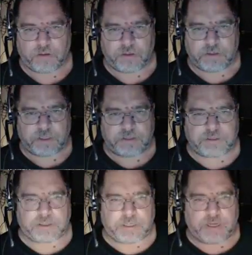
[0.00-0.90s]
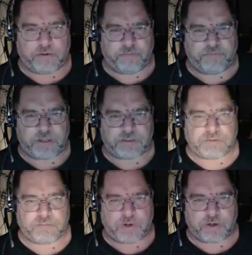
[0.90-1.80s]
See, it's just going to get in our face.
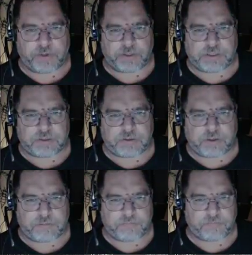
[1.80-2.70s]
We're not going to be able to see it too good.